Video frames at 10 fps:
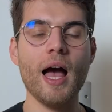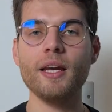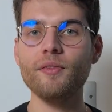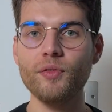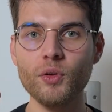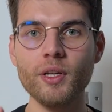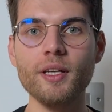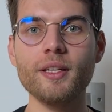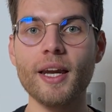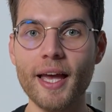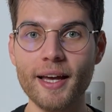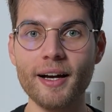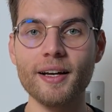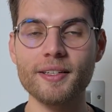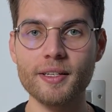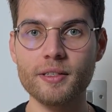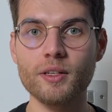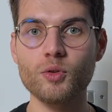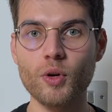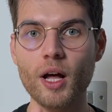And if you need an A I
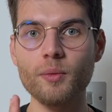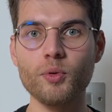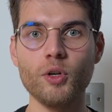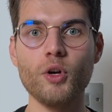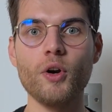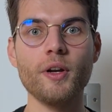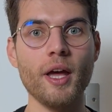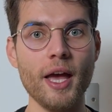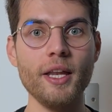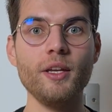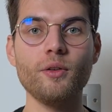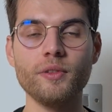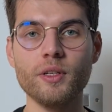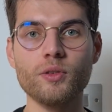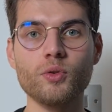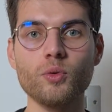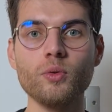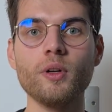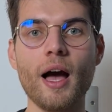assistant to help you learn any of these tools,